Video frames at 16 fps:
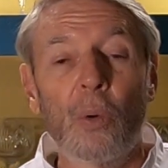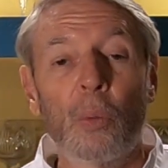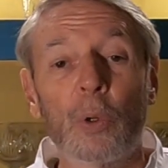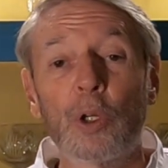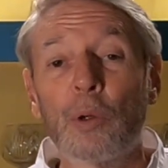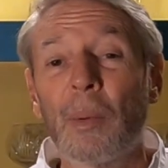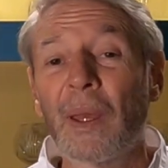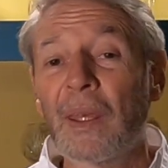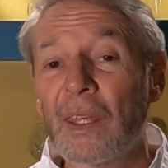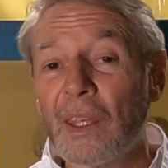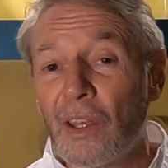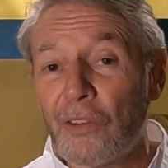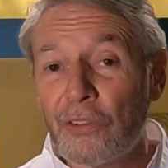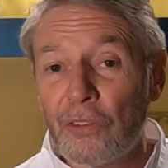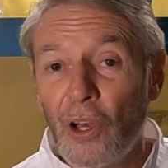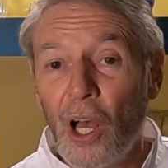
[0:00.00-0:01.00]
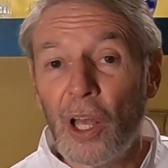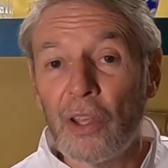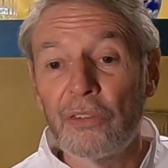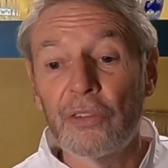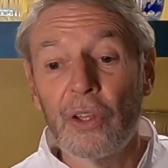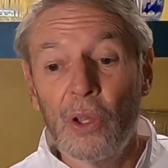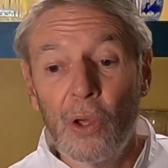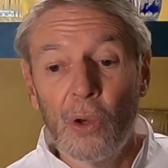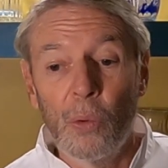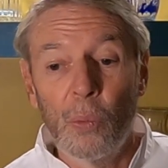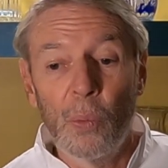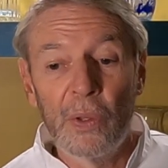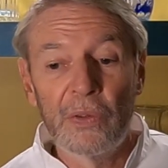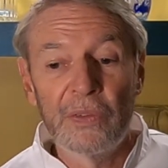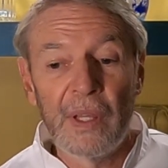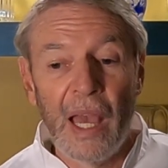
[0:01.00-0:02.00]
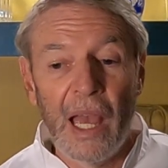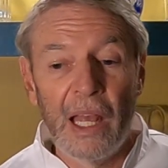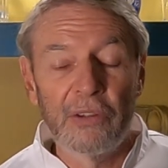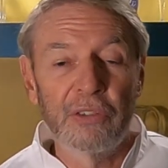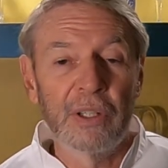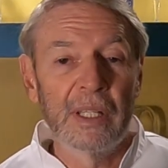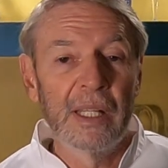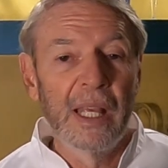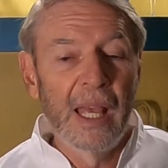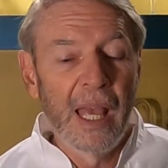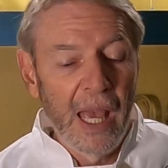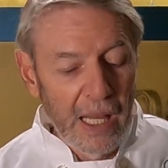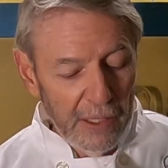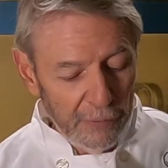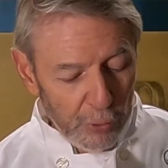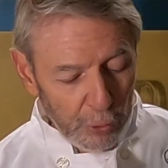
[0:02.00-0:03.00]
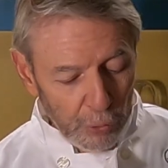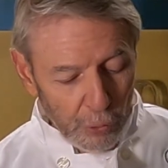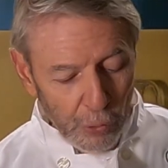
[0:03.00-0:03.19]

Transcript: when you're making a sauce with dashi. And if you